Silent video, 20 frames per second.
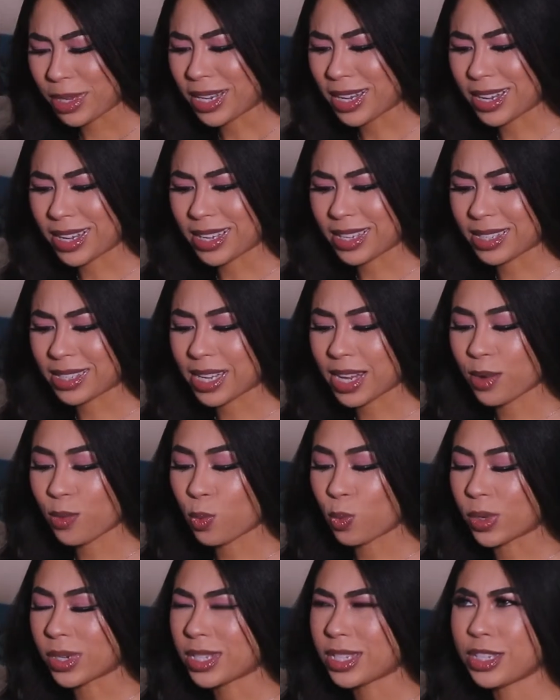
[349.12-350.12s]
because it
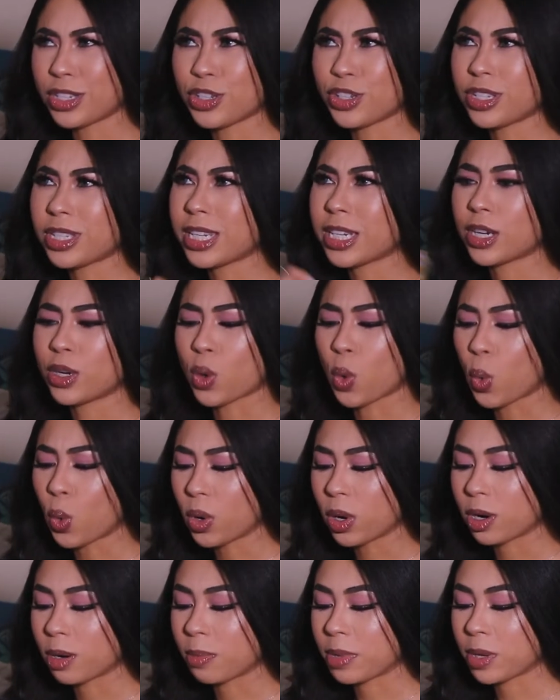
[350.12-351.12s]
wasn't just like an
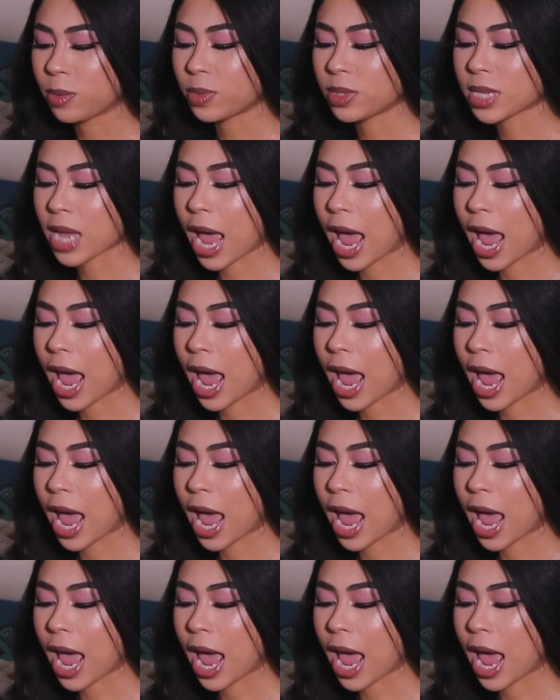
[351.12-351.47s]
orb, it was